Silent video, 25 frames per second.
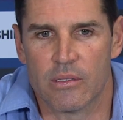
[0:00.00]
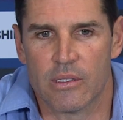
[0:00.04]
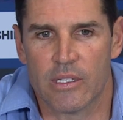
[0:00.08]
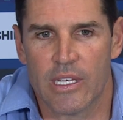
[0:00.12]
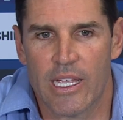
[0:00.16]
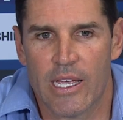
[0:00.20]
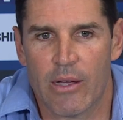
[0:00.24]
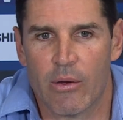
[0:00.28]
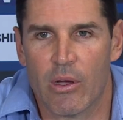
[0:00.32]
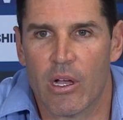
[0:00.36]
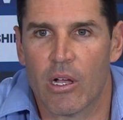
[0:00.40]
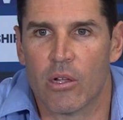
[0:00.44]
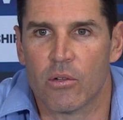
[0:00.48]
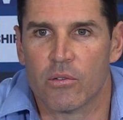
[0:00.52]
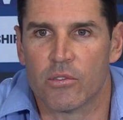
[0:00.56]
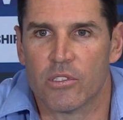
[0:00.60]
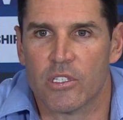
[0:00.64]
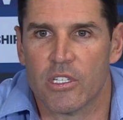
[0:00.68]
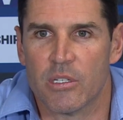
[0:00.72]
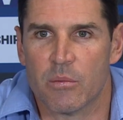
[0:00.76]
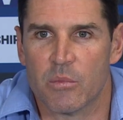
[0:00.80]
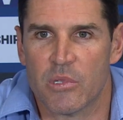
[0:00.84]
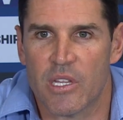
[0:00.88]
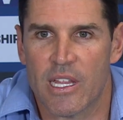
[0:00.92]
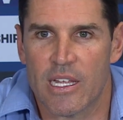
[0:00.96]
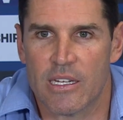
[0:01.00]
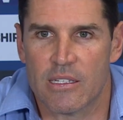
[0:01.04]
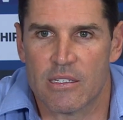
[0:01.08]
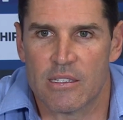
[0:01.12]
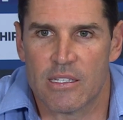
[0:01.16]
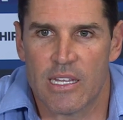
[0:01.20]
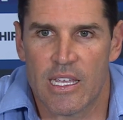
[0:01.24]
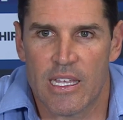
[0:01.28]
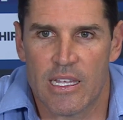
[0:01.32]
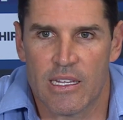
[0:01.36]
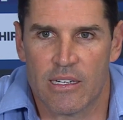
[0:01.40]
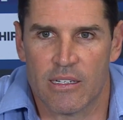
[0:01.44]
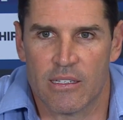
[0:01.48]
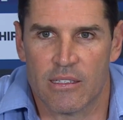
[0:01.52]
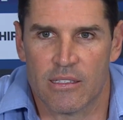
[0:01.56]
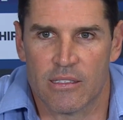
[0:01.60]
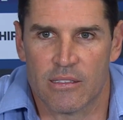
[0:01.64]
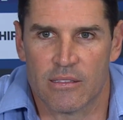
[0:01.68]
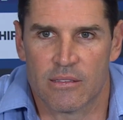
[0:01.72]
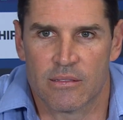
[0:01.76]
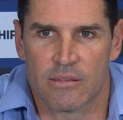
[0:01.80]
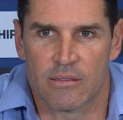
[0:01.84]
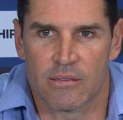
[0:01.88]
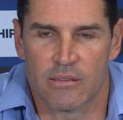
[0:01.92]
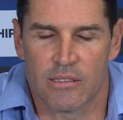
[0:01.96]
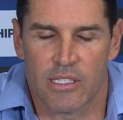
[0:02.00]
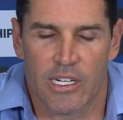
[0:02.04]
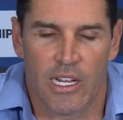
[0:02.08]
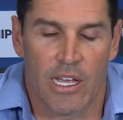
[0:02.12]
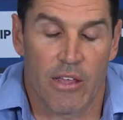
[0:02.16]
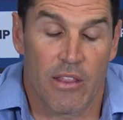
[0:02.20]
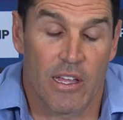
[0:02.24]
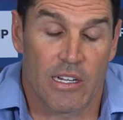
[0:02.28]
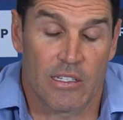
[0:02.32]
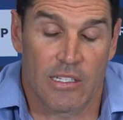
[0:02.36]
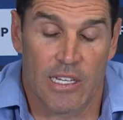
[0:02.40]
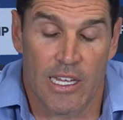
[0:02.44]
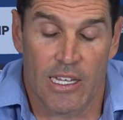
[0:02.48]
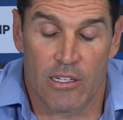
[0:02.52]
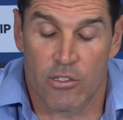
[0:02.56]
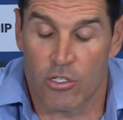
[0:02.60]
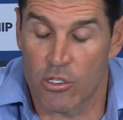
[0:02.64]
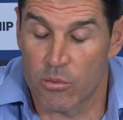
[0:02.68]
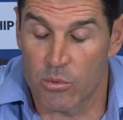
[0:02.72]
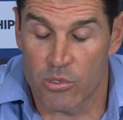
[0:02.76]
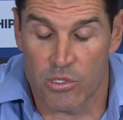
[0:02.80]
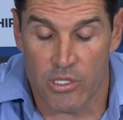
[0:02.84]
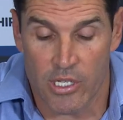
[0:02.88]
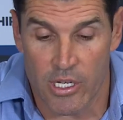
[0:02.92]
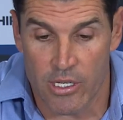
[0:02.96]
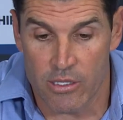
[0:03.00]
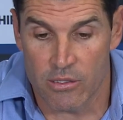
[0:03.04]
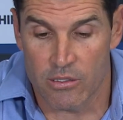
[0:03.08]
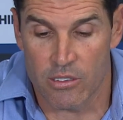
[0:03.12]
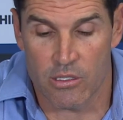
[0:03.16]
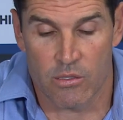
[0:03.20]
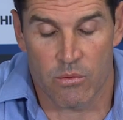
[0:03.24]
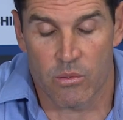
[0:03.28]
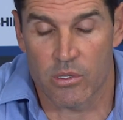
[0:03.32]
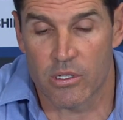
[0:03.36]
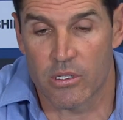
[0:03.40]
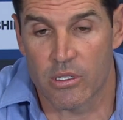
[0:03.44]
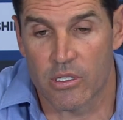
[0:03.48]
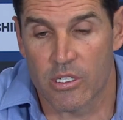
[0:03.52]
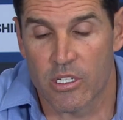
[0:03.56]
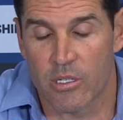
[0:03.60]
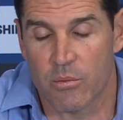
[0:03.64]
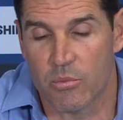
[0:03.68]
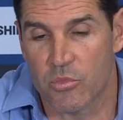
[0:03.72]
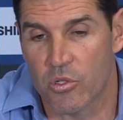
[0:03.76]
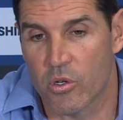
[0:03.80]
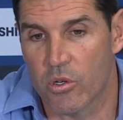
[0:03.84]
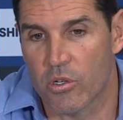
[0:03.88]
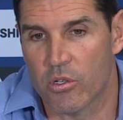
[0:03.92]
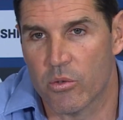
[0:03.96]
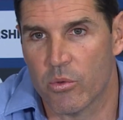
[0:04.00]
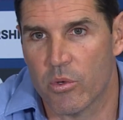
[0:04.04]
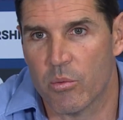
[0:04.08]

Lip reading: our whole team to that standard. And that's our job as coaches. We're to keep trying to